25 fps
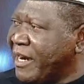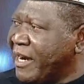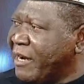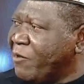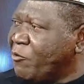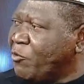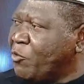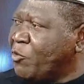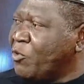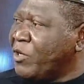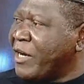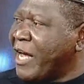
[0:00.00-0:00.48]

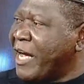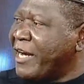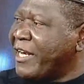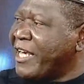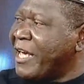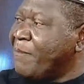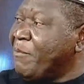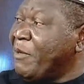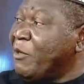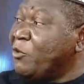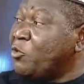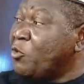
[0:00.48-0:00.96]
who now
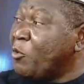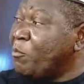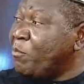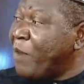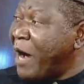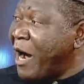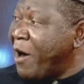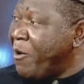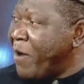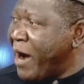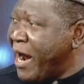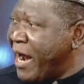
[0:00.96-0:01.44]
came into
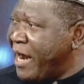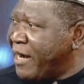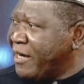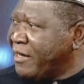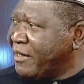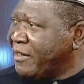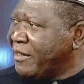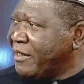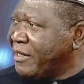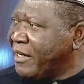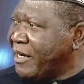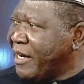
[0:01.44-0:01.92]
power
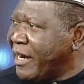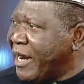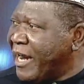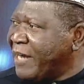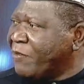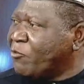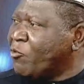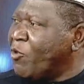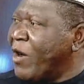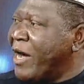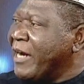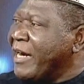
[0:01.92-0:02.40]
and
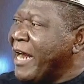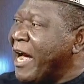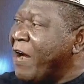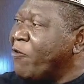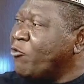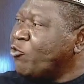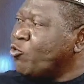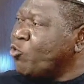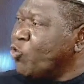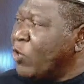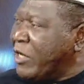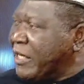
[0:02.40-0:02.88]
who are now
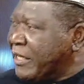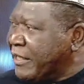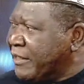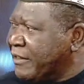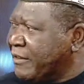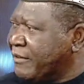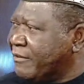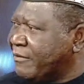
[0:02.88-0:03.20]
ruling,